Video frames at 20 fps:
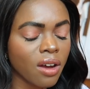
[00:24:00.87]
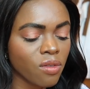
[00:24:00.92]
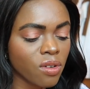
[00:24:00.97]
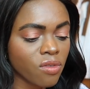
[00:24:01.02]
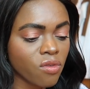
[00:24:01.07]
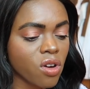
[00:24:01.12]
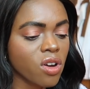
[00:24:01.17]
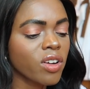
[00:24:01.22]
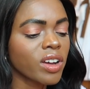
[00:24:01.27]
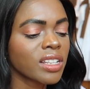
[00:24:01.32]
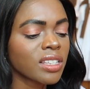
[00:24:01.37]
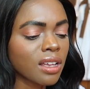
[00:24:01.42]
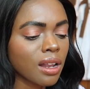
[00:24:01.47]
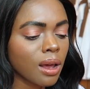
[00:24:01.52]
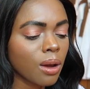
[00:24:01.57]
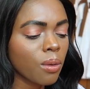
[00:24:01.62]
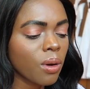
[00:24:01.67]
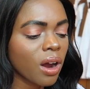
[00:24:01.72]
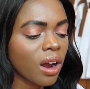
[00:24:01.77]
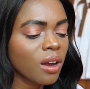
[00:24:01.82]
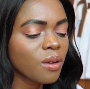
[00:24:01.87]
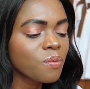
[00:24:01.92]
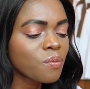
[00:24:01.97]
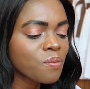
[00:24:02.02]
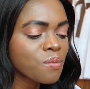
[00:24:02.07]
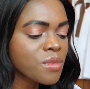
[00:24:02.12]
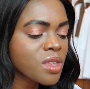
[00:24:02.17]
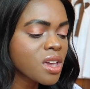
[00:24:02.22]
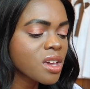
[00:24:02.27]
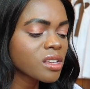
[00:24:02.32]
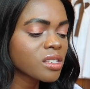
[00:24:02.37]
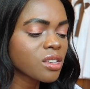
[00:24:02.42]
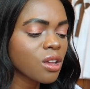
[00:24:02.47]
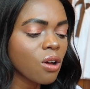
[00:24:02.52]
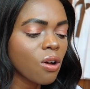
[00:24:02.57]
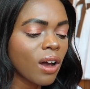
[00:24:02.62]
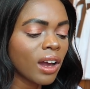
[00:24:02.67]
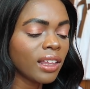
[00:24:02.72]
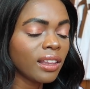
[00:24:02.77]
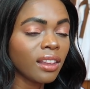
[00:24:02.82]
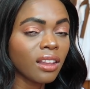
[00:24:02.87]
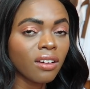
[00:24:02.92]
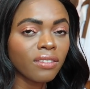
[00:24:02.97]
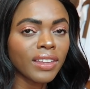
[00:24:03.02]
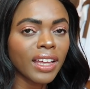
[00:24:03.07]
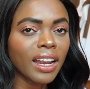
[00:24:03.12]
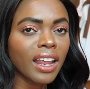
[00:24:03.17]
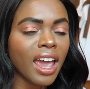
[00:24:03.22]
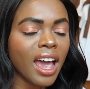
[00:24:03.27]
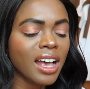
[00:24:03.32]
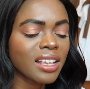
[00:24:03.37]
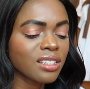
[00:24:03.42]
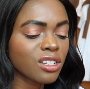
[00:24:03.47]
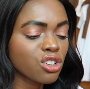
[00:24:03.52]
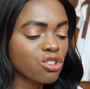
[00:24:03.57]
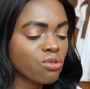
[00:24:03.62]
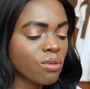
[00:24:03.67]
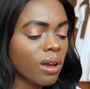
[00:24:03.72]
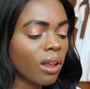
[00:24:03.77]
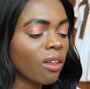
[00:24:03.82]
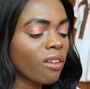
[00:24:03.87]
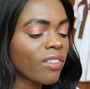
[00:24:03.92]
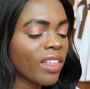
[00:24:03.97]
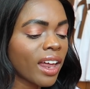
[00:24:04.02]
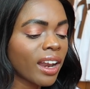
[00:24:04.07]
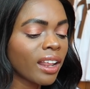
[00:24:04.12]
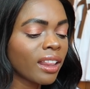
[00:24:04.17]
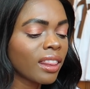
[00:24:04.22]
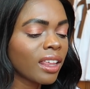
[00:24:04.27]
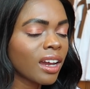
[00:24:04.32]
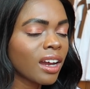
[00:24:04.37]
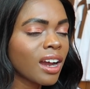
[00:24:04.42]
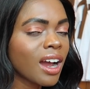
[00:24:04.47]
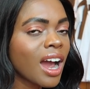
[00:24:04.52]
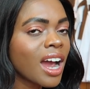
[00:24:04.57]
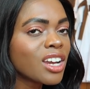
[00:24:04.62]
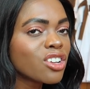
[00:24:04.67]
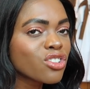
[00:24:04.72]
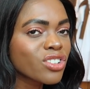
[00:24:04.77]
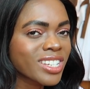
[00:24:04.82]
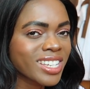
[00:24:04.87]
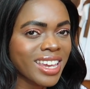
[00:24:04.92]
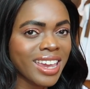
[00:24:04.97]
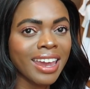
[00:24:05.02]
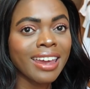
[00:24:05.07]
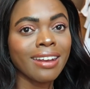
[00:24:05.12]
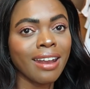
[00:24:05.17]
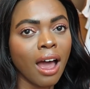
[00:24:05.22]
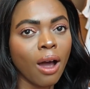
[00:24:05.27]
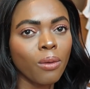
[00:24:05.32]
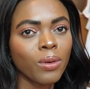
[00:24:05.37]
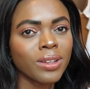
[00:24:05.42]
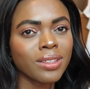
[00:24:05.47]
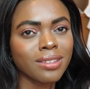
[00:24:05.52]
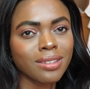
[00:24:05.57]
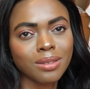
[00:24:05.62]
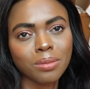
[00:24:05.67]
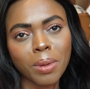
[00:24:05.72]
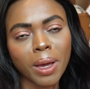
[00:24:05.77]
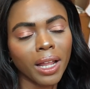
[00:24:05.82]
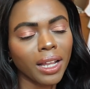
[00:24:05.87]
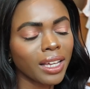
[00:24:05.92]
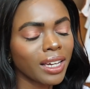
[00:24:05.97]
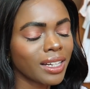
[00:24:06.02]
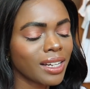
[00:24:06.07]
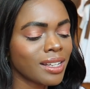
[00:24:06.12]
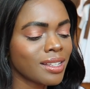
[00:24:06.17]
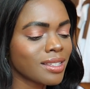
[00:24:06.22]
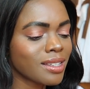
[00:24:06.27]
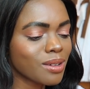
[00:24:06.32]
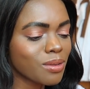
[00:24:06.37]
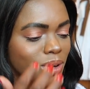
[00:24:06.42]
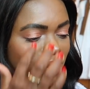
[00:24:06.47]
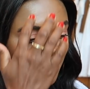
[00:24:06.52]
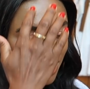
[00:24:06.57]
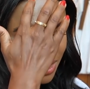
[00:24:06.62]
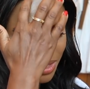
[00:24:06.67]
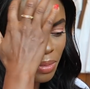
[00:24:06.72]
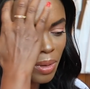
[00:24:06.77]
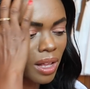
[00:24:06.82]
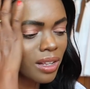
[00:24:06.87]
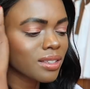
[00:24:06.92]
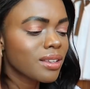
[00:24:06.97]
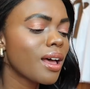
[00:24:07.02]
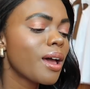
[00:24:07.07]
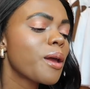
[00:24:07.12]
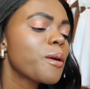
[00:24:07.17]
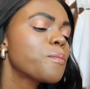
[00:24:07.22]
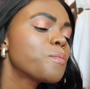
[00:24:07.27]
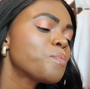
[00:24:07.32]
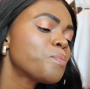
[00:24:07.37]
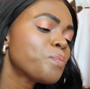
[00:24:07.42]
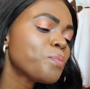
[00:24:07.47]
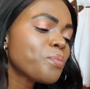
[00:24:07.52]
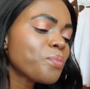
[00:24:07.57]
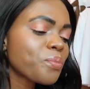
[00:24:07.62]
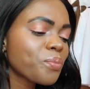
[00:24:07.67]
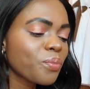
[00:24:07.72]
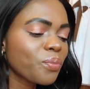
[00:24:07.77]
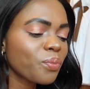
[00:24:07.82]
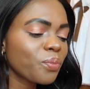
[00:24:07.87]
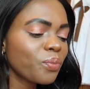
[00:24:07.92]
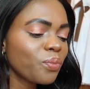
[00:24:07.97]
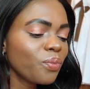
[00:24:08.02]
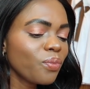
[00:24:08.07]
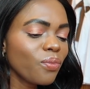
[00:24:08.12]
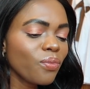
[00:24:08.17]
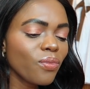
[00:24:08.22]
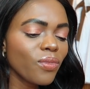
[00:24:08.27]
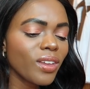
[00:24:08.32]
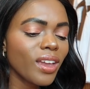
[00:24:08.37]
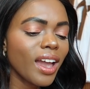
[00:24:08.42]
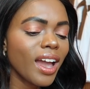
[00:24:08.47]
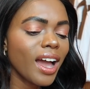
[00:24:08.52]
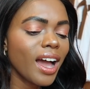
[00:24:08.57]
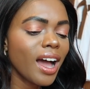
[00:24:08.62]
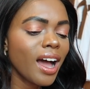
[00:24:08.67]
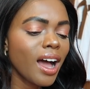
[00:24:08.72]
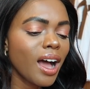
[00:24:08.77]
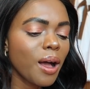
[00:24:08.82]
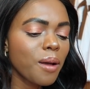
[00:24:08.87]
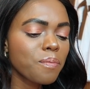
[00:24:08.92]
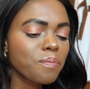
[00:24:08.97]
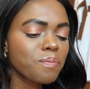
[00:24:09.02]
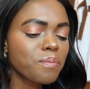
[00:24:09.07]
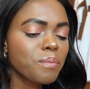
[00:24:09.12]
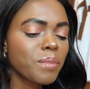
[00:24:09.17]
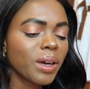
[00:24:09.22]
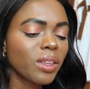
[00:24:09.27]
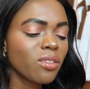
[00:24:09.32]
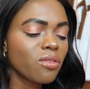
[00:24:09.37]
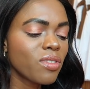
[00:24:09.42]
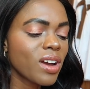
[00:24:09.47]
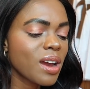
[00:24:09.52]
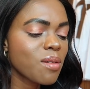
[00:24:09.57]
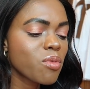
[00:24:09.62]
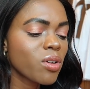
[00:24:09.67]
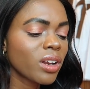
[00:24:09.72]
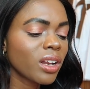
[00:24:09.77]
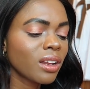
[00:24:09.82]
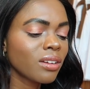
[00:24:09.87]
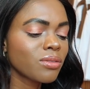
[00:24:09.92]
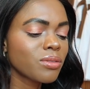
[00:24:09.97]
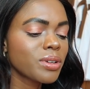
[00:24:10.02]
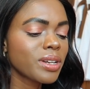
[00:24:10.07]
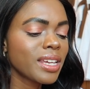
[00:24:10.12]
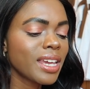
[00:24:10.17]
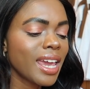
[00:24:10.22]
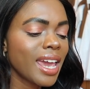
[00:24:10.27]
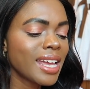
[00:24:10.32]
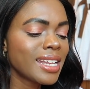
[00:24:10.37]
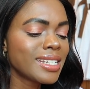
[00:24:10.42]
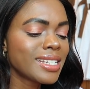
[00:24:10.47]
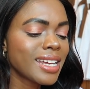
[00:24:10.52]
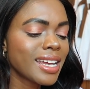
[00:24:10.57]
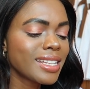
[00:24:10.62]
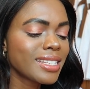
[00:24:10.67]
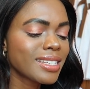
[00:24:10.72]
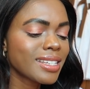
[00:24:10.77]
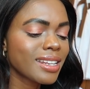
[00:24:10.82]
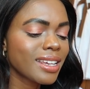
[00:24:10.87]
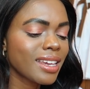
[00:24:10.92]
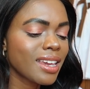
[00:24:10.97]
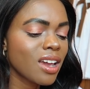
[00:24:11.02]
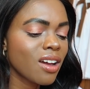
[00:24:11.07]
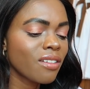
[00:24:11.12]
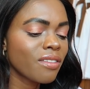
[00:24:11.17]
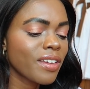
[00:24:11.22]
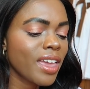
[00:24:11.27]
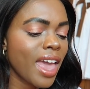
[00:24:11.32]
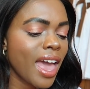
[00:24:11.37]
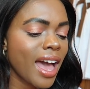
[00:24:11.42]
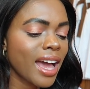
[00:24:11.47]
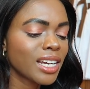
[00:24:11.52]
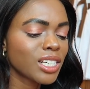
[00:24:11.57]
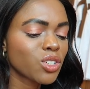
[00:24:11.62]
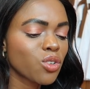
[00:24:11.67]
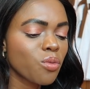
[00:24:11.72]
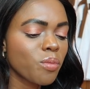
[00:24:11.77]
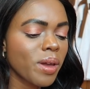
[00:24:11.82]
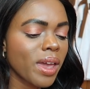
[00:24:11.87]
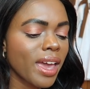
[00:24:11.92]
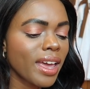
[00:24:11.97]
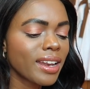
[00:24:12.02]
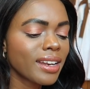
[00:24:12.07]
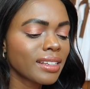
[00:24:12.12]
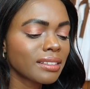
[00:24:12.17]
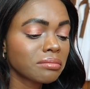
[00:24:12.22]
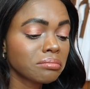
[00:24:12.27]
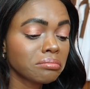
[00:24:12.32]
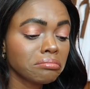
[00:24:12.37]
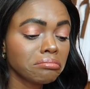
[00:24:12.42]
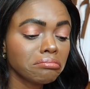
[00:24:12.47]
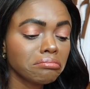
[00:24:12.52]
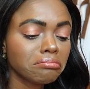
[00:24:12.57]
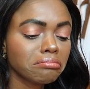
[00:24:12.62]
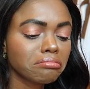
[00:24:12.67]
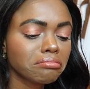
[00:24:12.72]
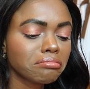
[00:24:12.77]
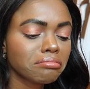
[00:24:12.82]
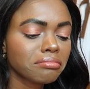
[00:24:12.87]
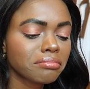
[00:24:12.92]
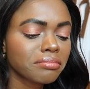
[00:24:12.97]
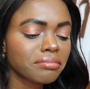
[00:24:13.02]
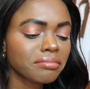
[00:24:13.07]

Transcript: every fragrance that I wear. So I love that it has a trail of that in there. I just cannot wait to smell it and see what it smells like. Um, by the vibrant and woody intensity of Cashmeran. Hmm.